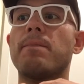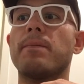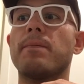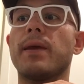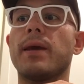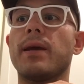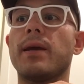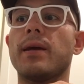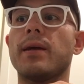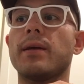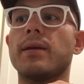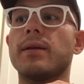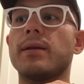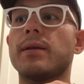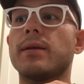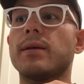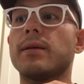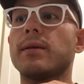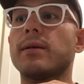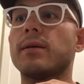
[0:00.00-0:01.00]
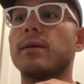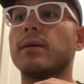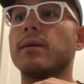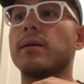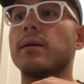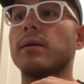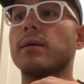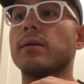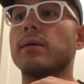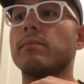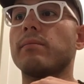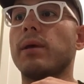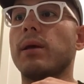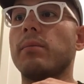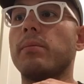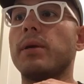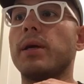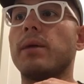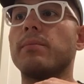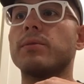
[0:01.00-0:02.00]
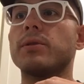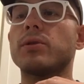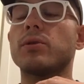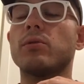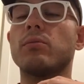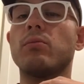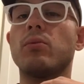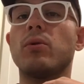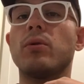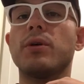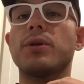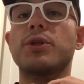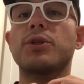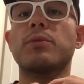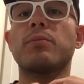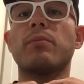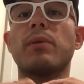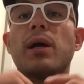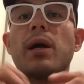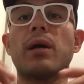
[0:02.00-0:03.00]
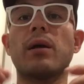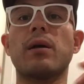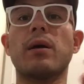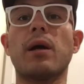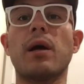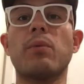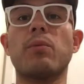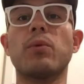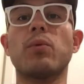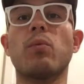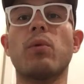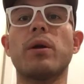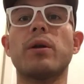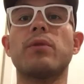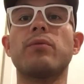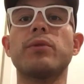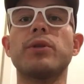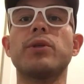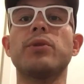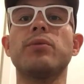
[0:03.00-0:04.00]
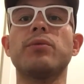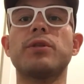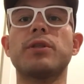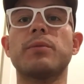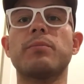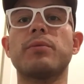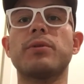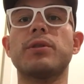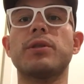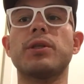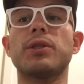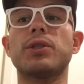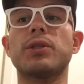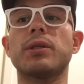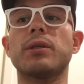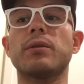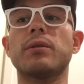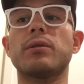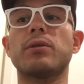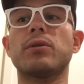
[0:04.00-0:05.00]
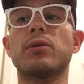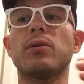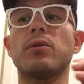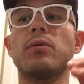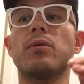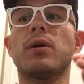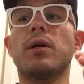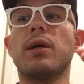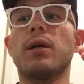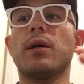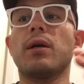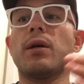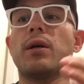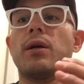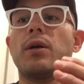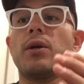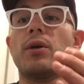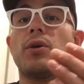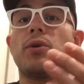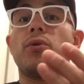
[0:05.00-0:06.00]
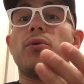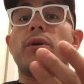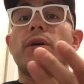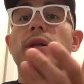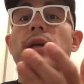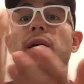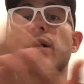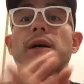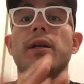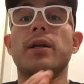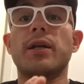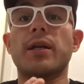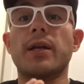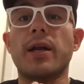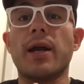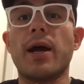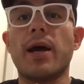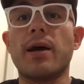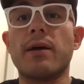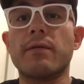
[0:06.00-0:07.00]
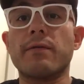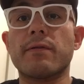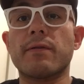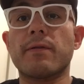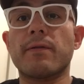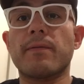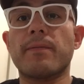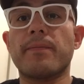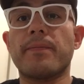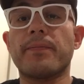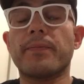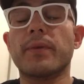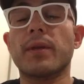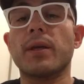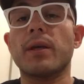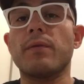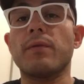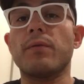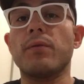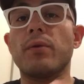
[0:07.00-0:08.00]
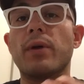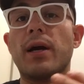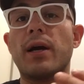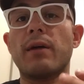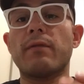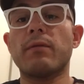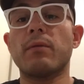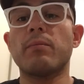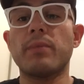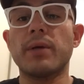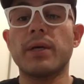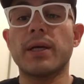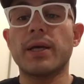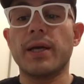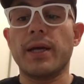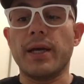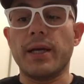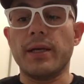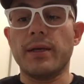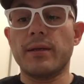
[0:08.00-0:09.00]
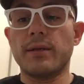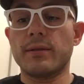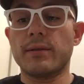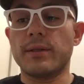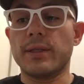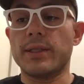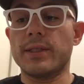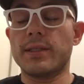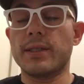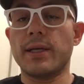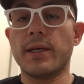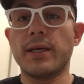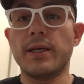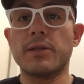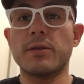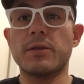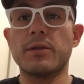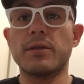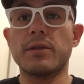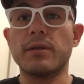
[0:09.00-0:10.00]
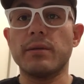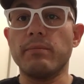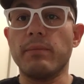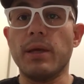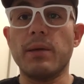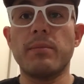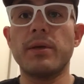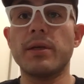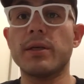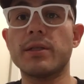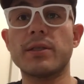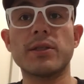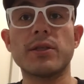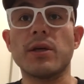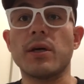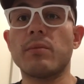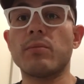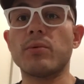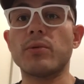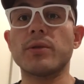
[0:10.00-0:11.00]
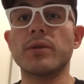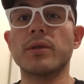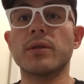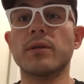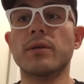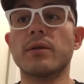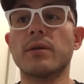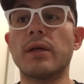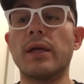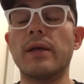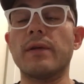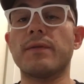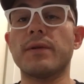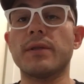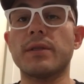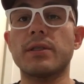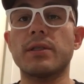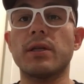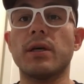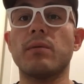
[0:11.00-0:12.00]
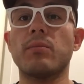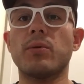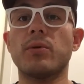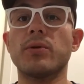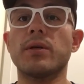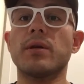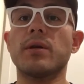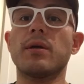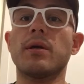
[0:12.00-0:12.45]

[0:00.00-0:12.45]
and maybe I'm still bullish, I would want to reduce the position. So you can cut it in half. If you have a big gain, let's say it's doubled. If it's doubled,